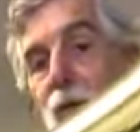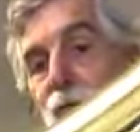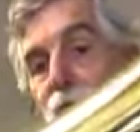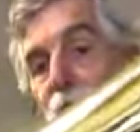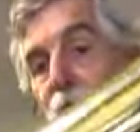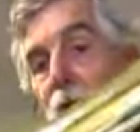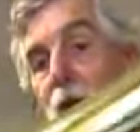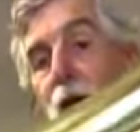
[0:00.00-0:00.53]
they just
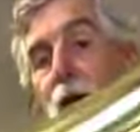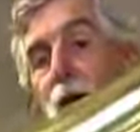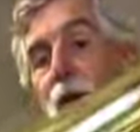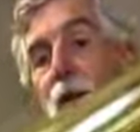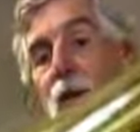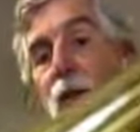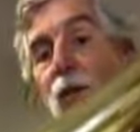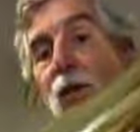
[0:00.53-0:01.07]
had a lot of
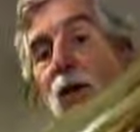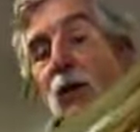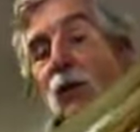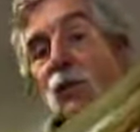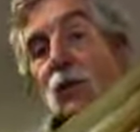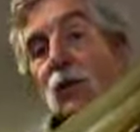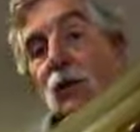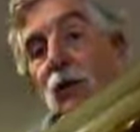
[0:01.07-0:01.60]
little dings
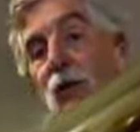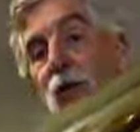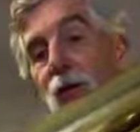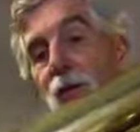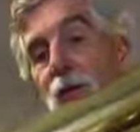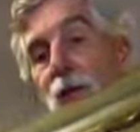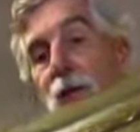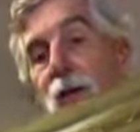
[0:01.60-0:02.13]
in it here
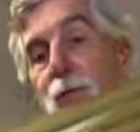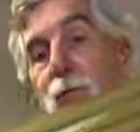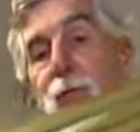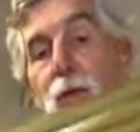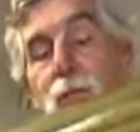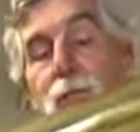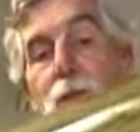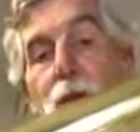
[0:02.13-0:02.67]
and there.
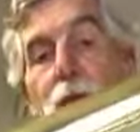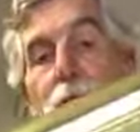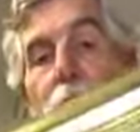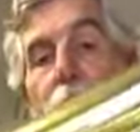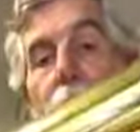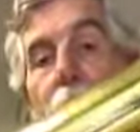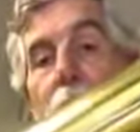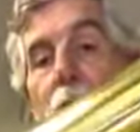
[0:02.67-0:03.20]

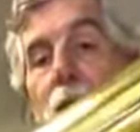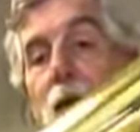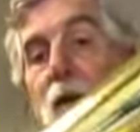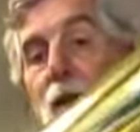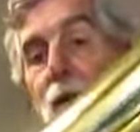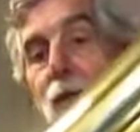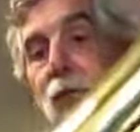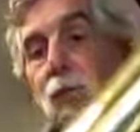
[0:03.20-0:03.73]
And
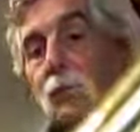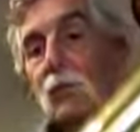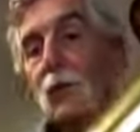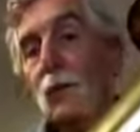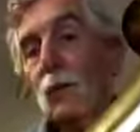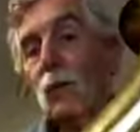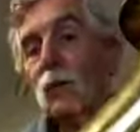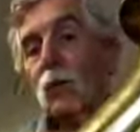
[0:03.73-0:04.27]
again,
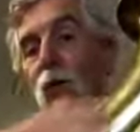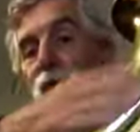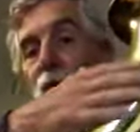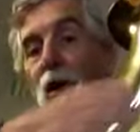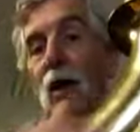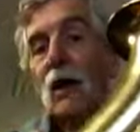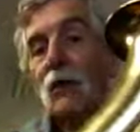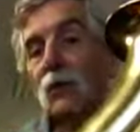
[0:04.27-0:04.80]
of course, the
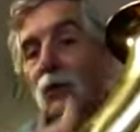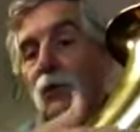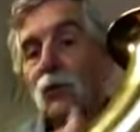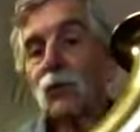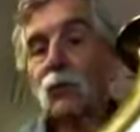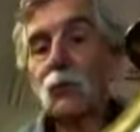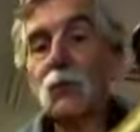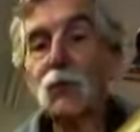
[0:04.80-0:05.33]
lacquer and
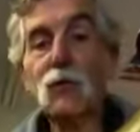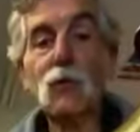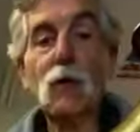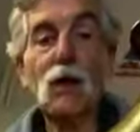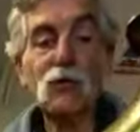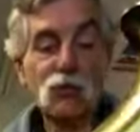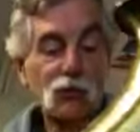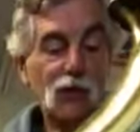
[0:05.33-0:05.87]
the
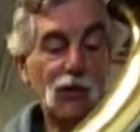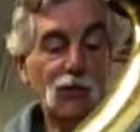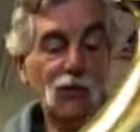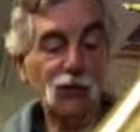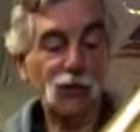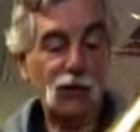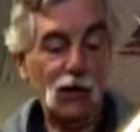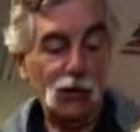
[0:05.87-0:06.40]
scratches on this
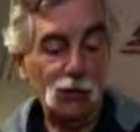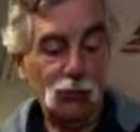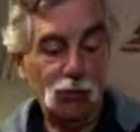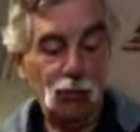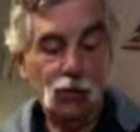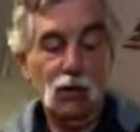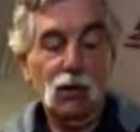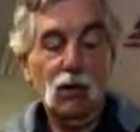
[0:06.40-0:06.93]
side were
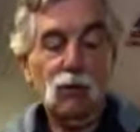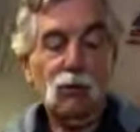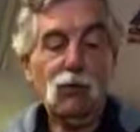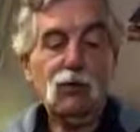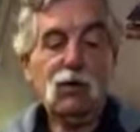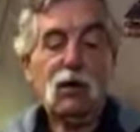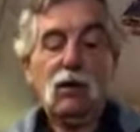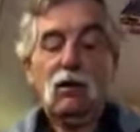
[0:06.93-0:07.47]

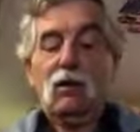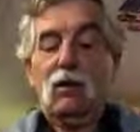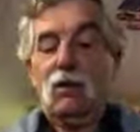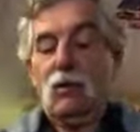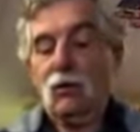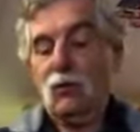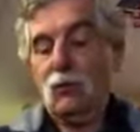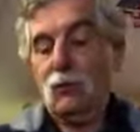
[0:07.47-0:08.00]
taken
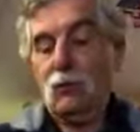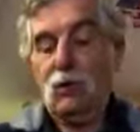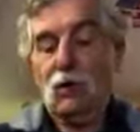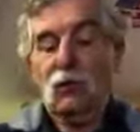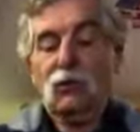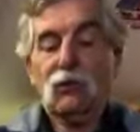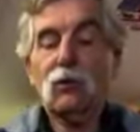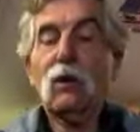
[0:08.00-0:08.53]
care of. You know,
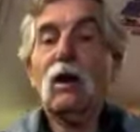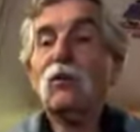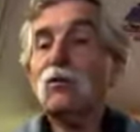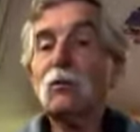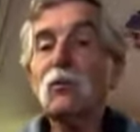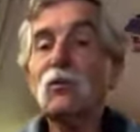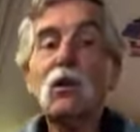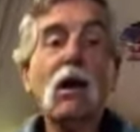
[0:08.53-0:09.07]
still has
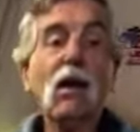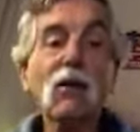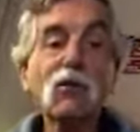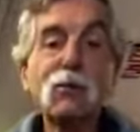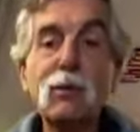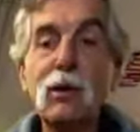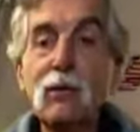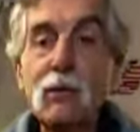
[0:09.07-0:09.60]
some signs,
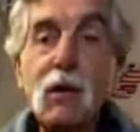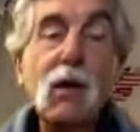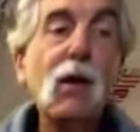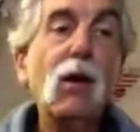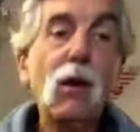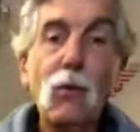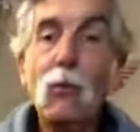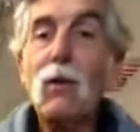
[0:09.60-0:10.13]
but
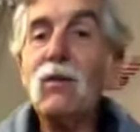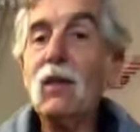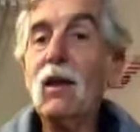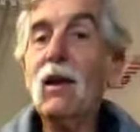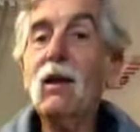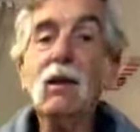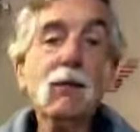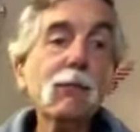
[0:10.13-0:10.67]
what the
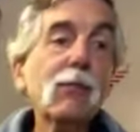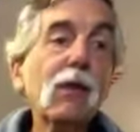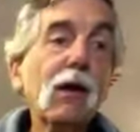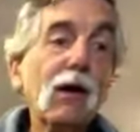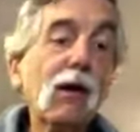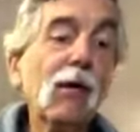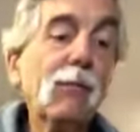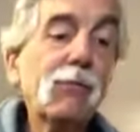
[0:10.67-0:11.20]
hey,
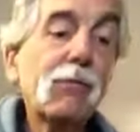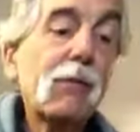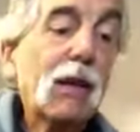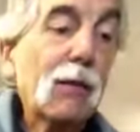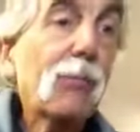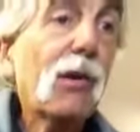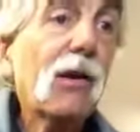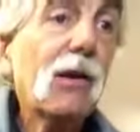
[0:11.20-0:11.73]

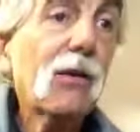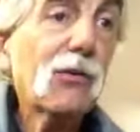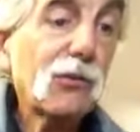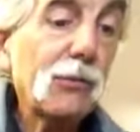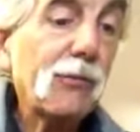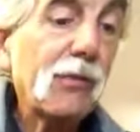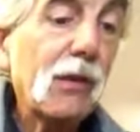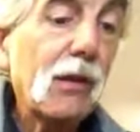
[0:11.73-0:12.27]
it plays.
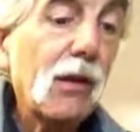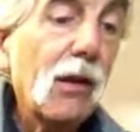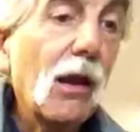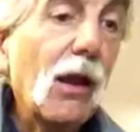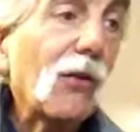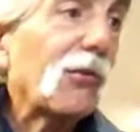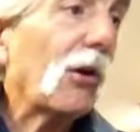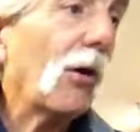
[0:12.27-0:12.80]

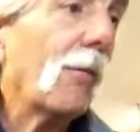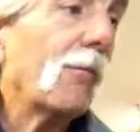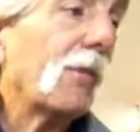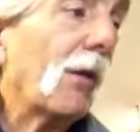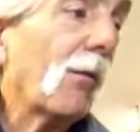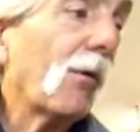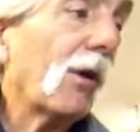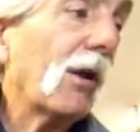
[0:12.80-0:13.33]
So
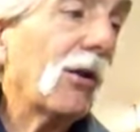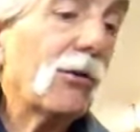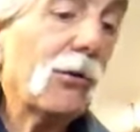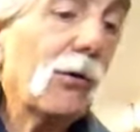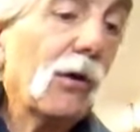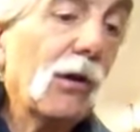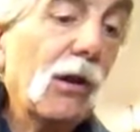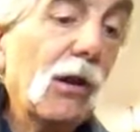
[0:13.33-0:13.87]
we're going to do a